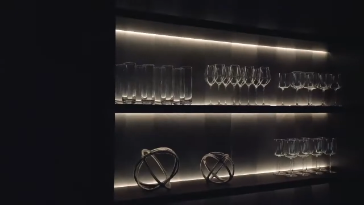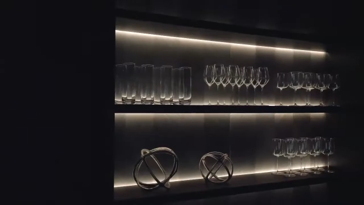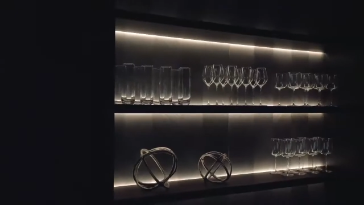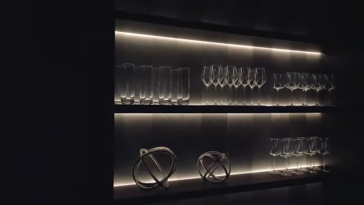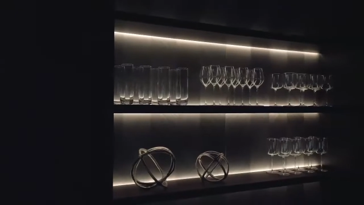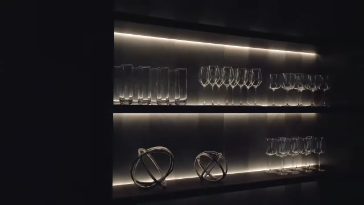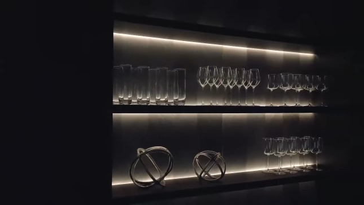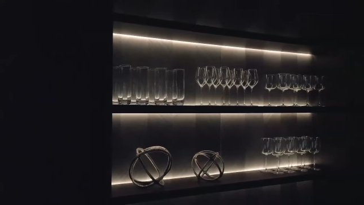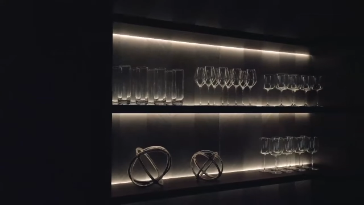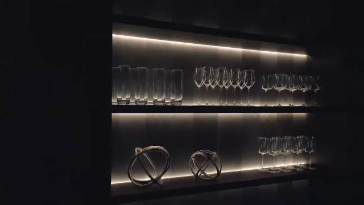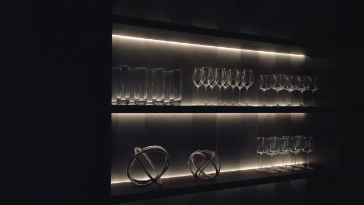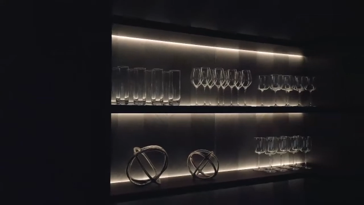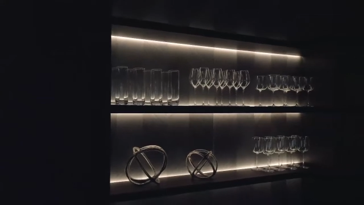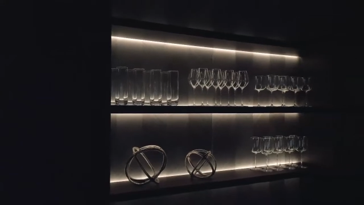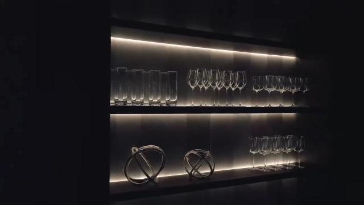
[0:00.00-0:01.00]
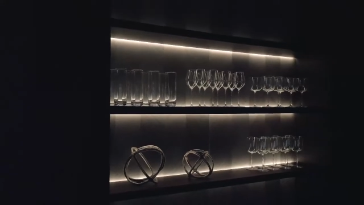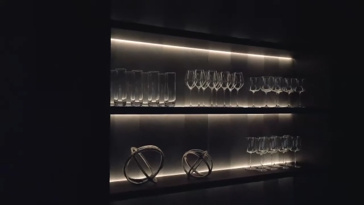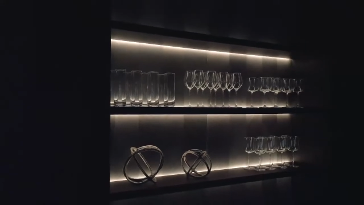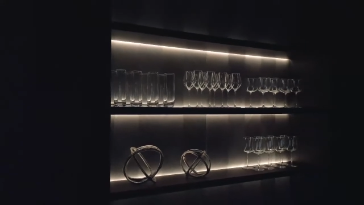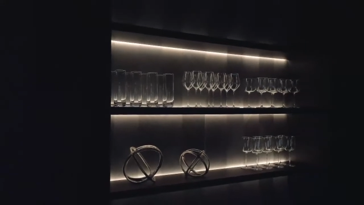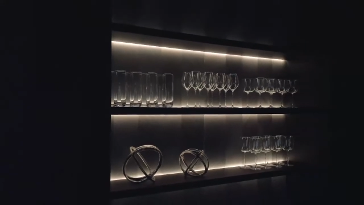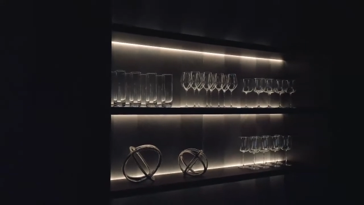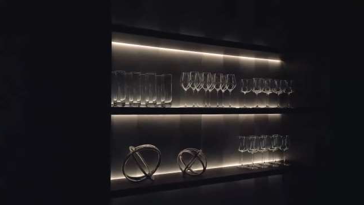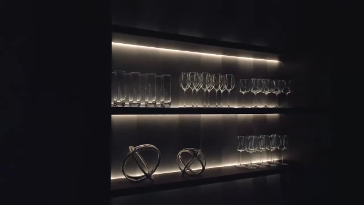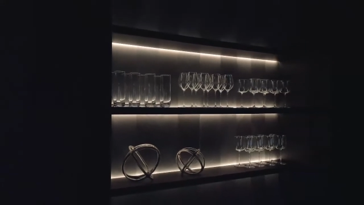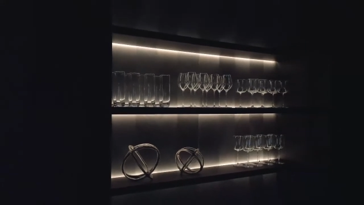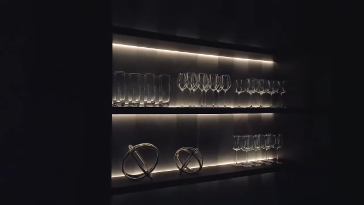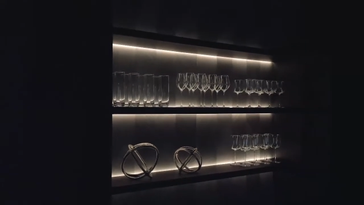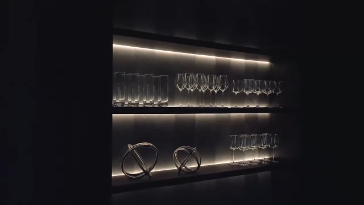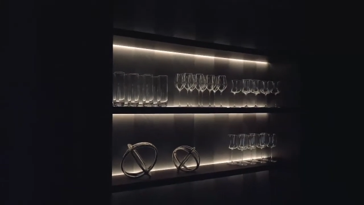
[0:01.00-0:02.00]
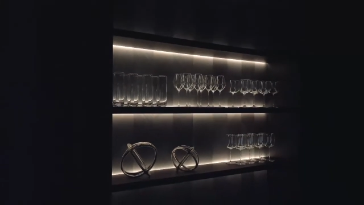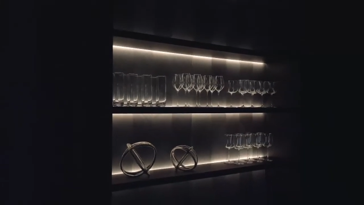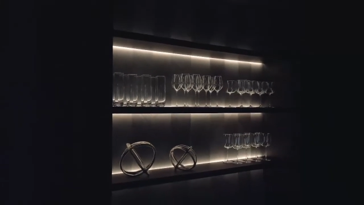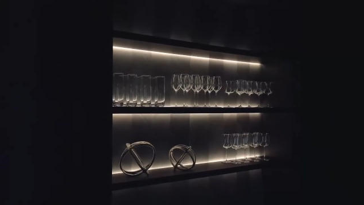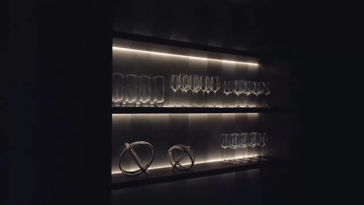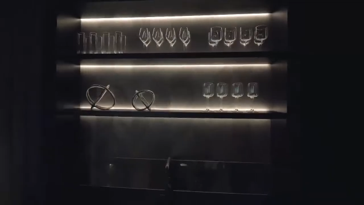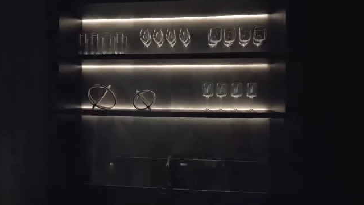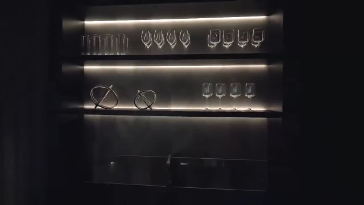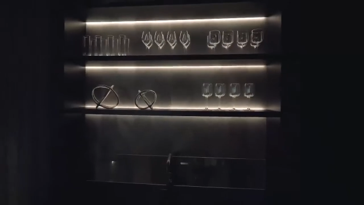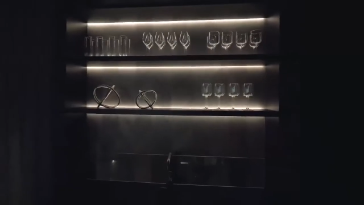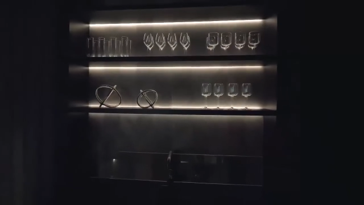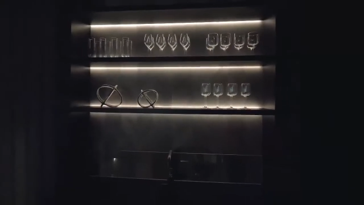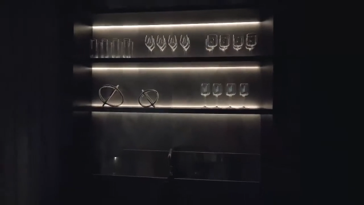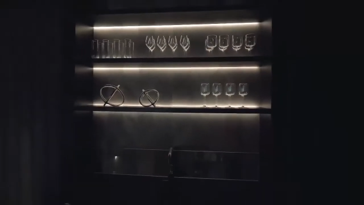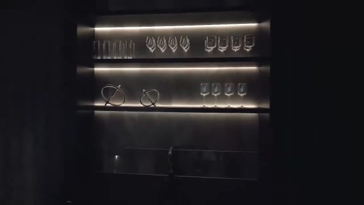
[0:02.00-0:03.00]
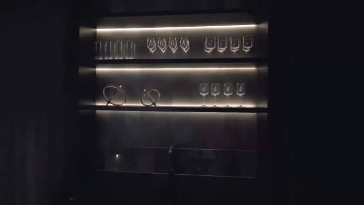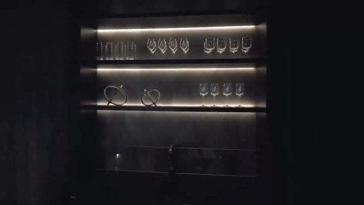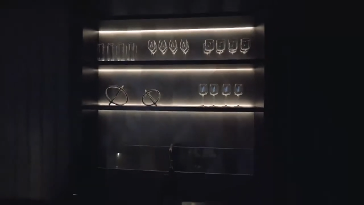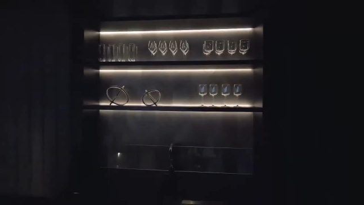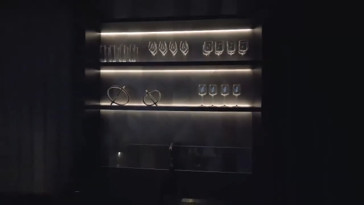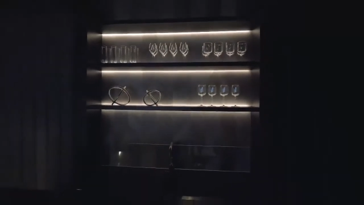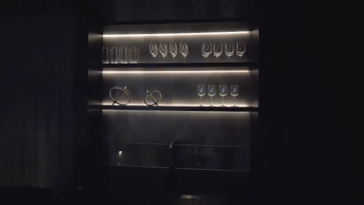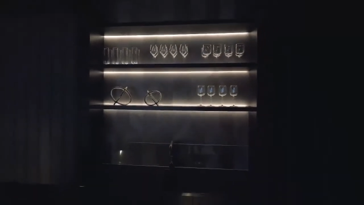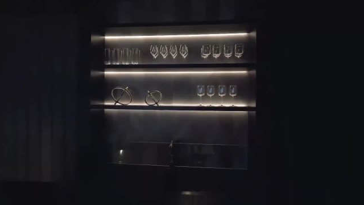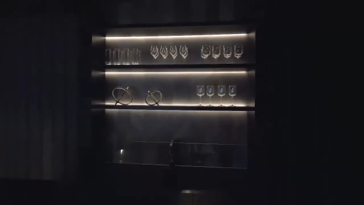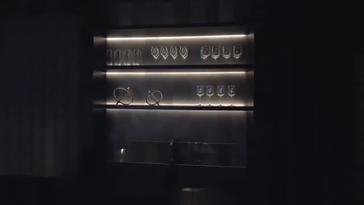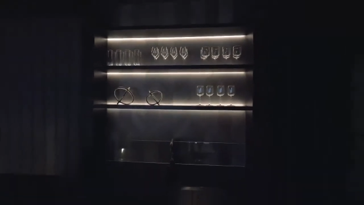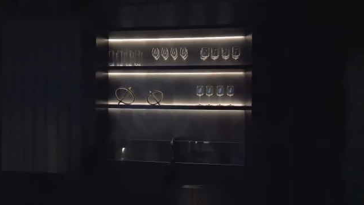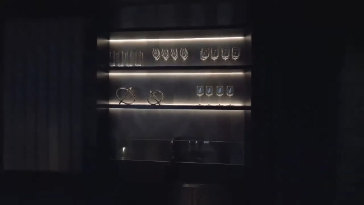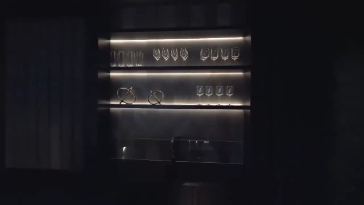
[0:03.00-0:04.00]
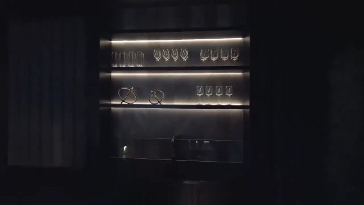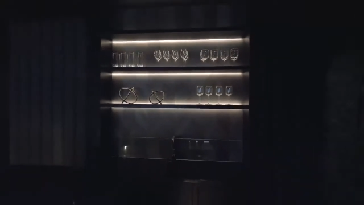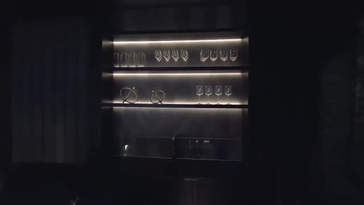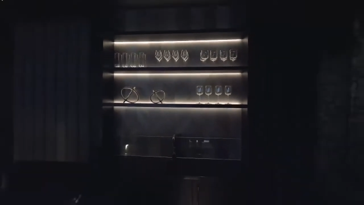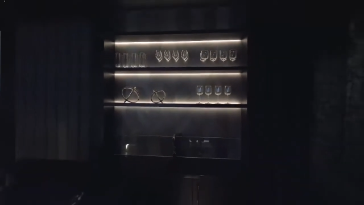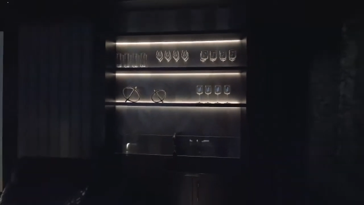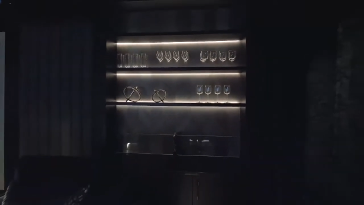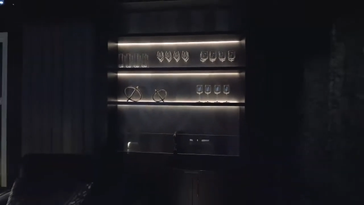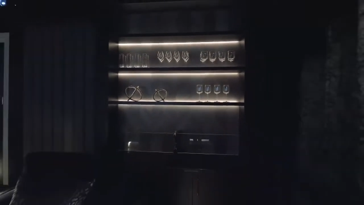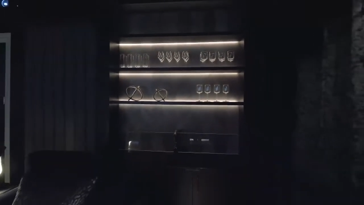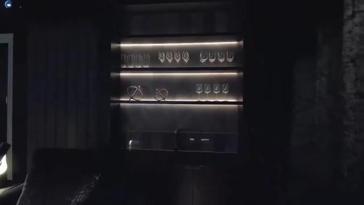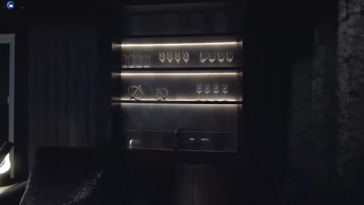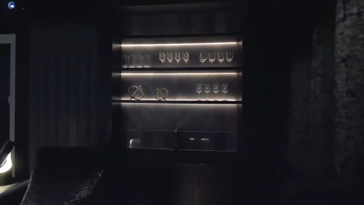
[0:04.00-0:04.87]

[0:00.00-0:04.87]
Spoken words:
Nobody's mouth can be seen.